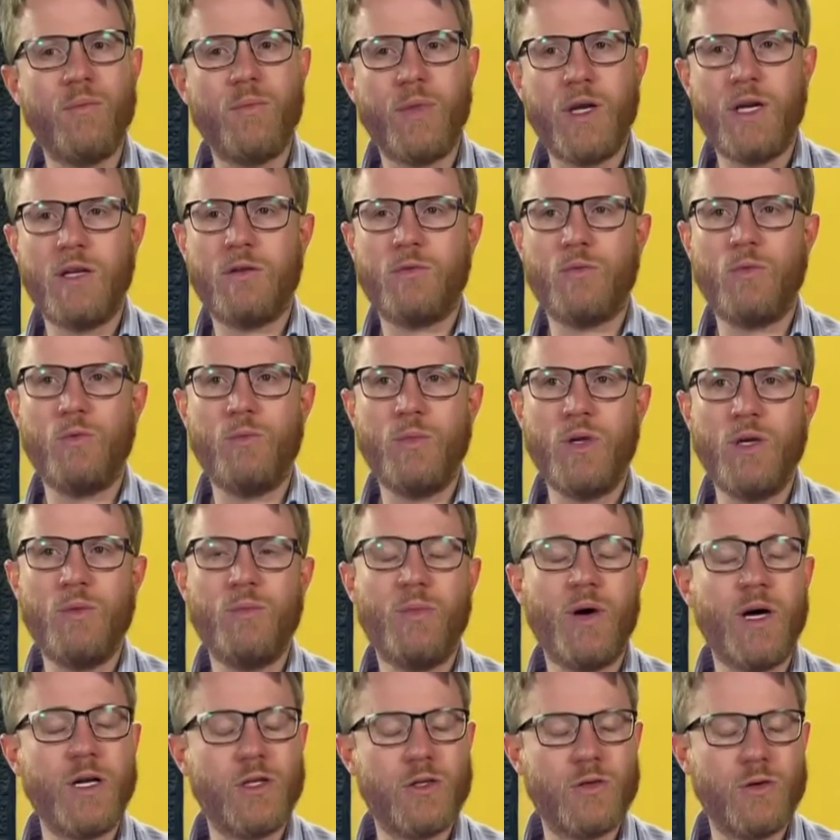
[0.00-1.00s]
it will be
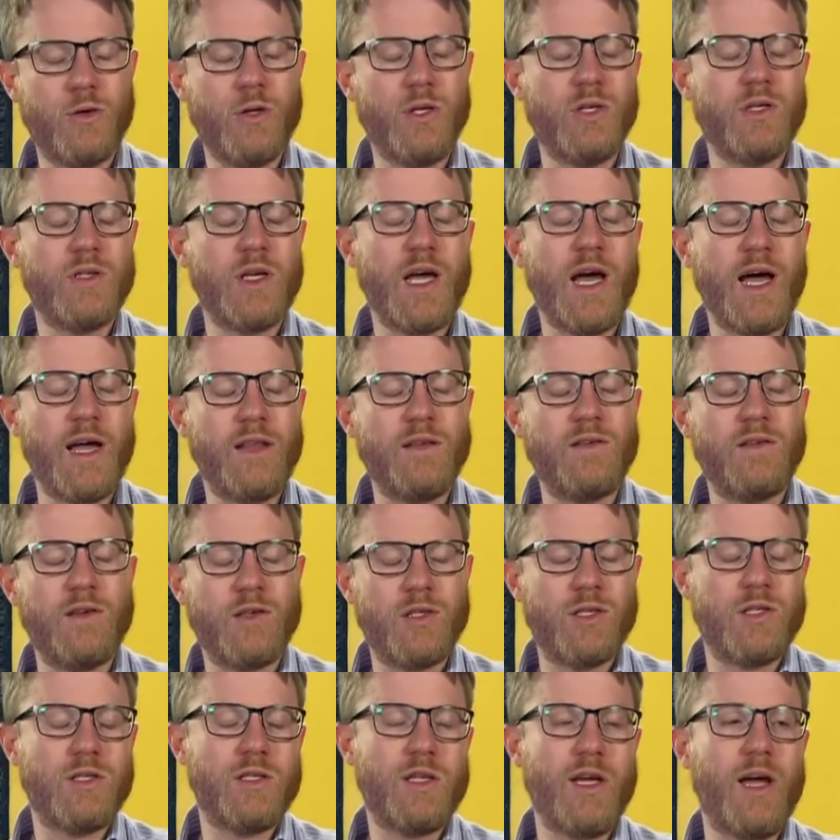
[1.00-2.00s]
by choice at
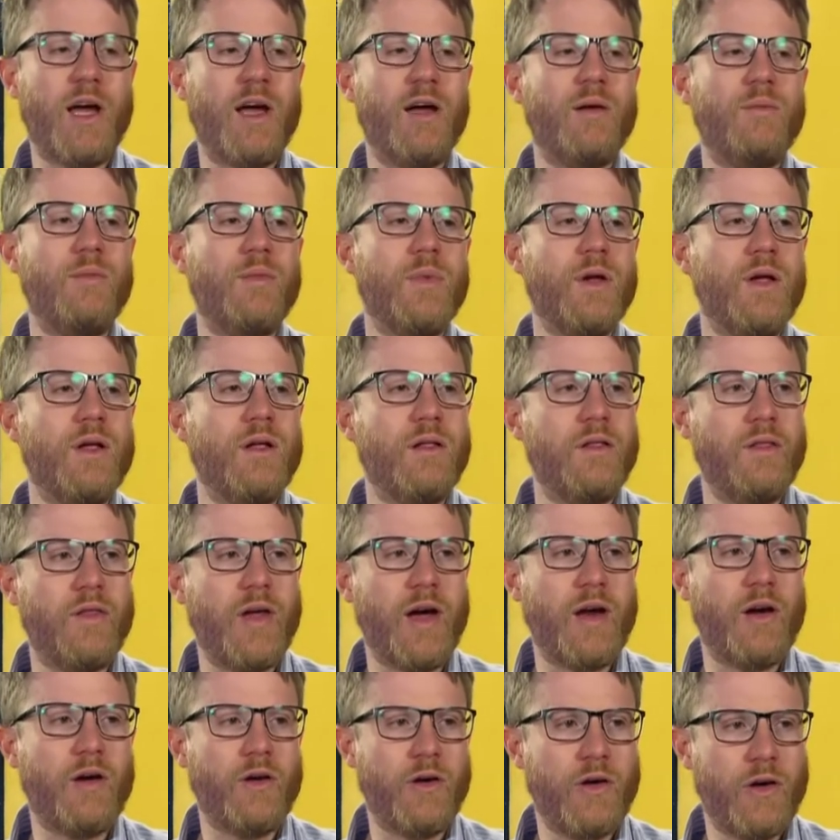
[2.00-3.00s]
such a time
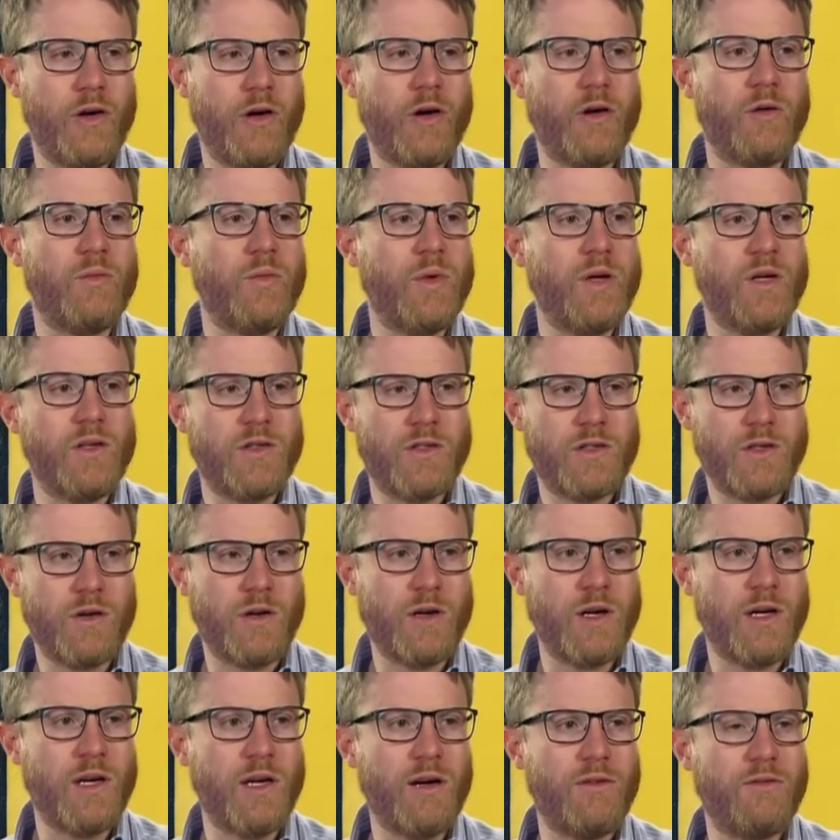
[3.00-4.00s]
that our economy is
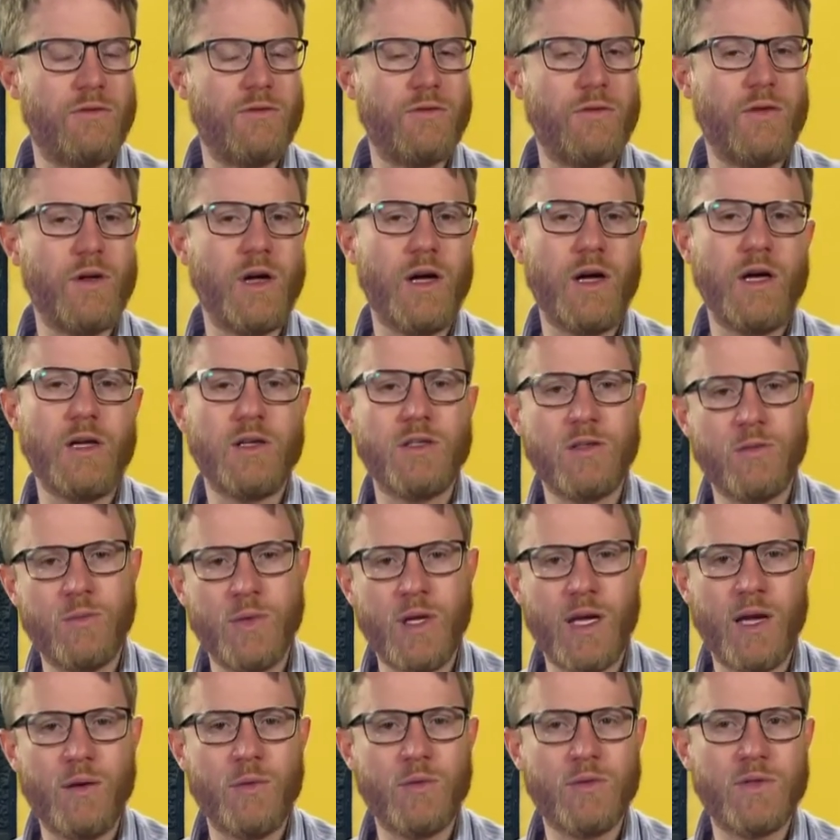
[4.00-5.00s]
strong enough to
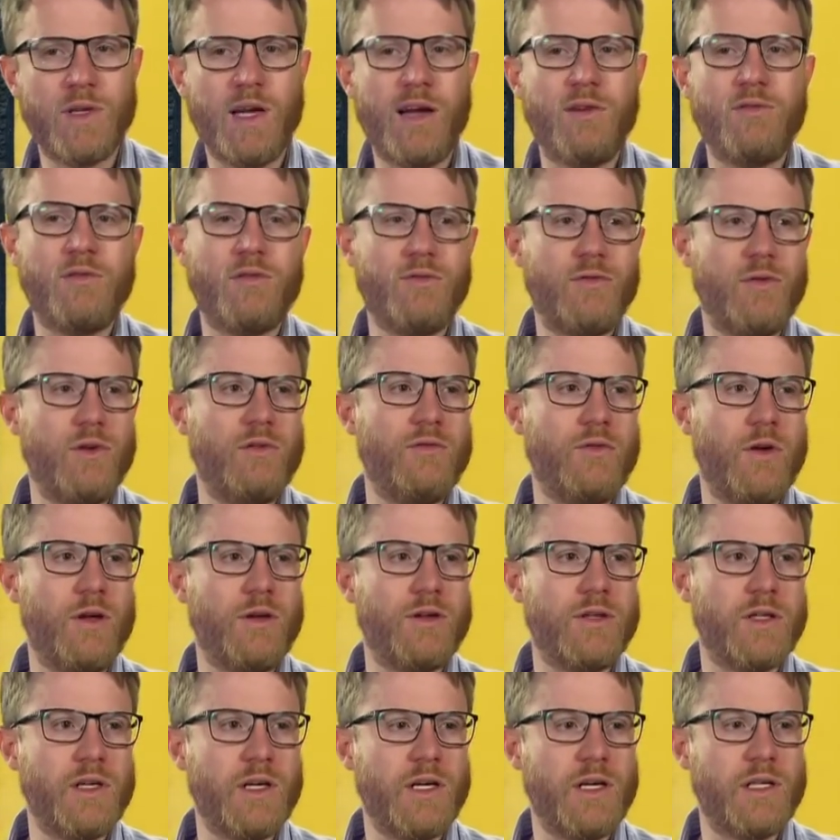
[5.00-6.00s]
be able to have a
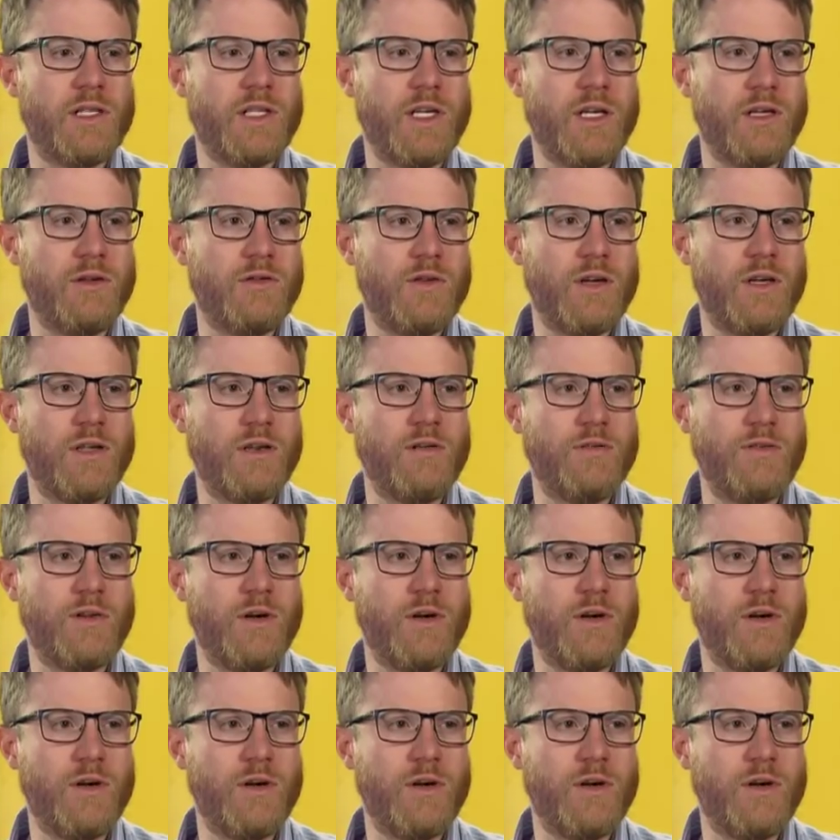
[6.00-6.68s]
free-floating exchange rate of our